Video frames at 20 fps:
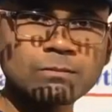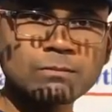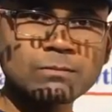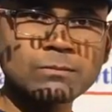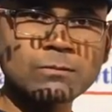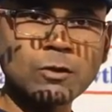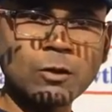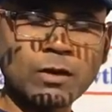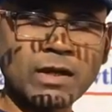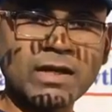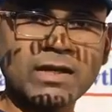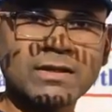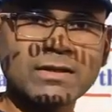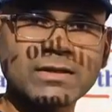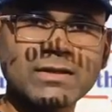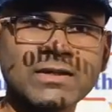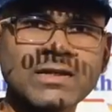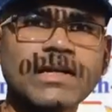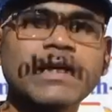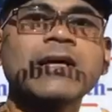
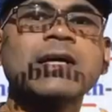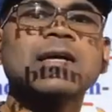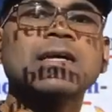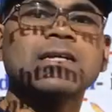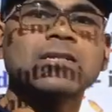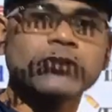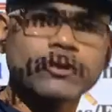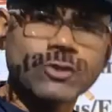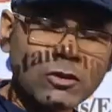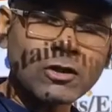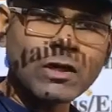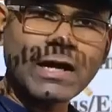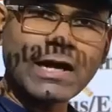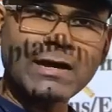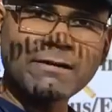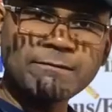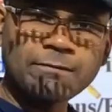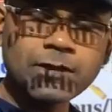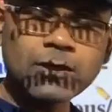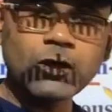Okay. So
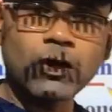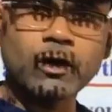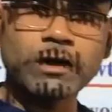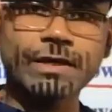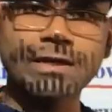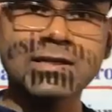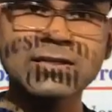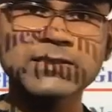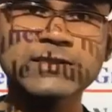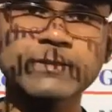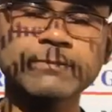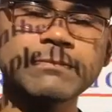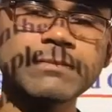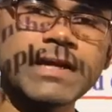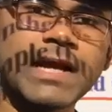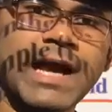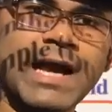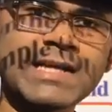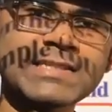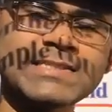every
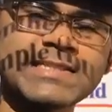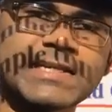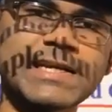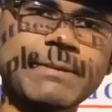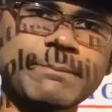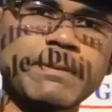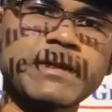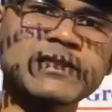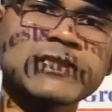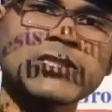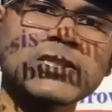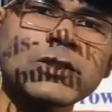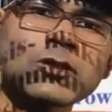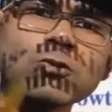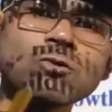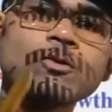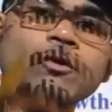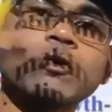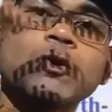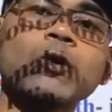organism has the capacity
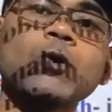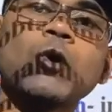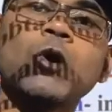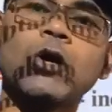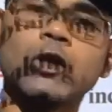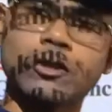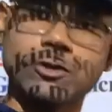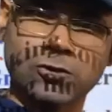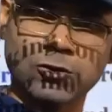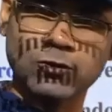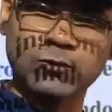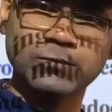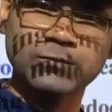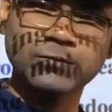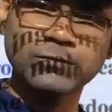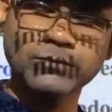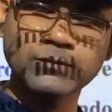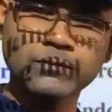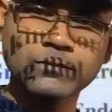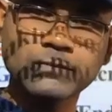to grow
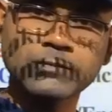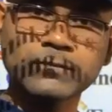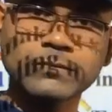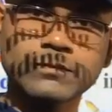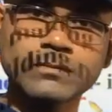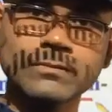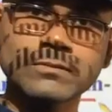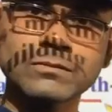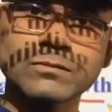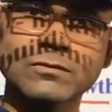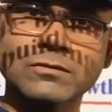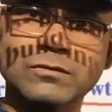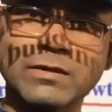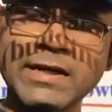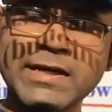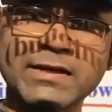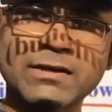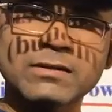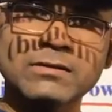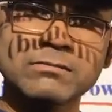also.
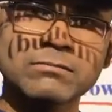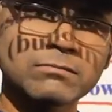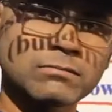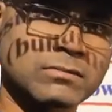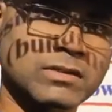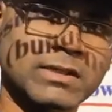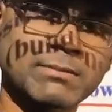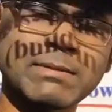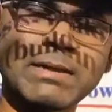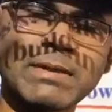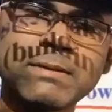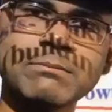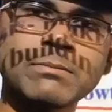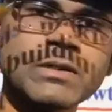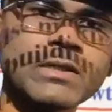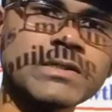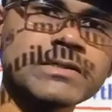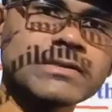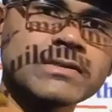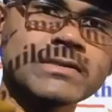Right?
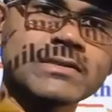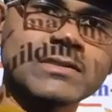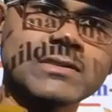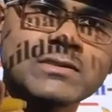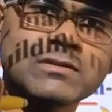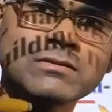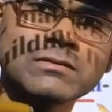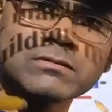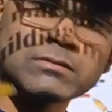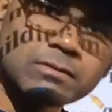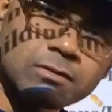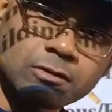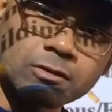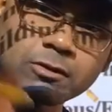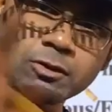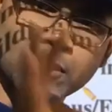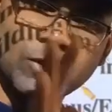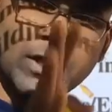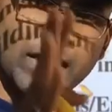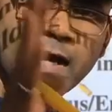Remember,
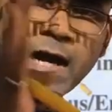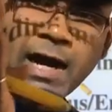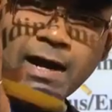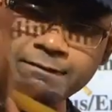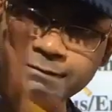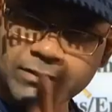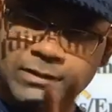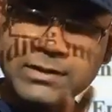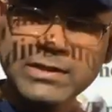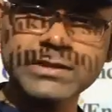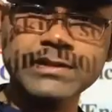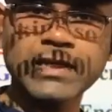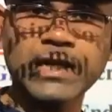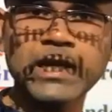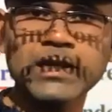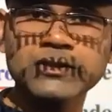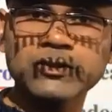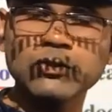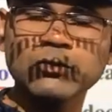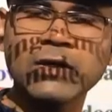today after this
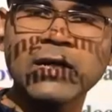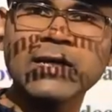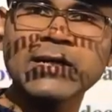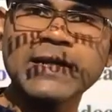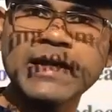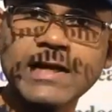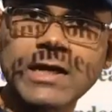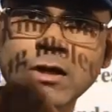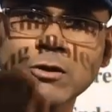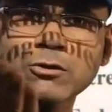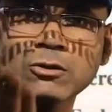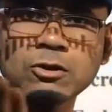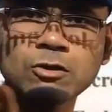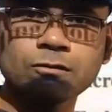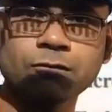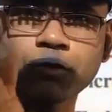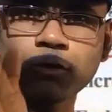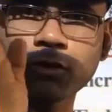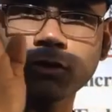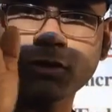class you can take out your
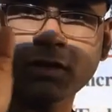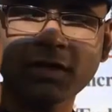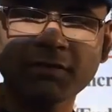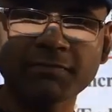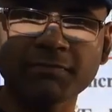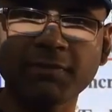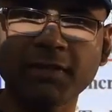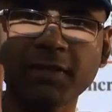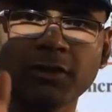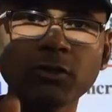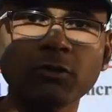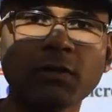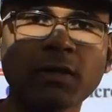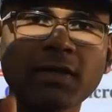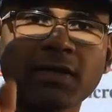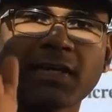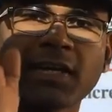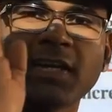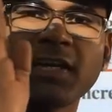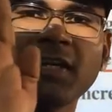photograph when you
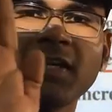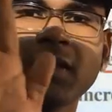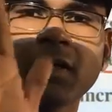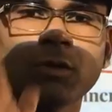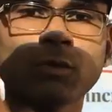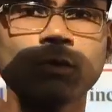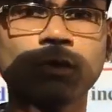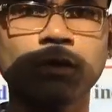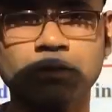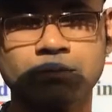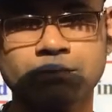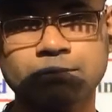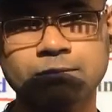were 10-year-old.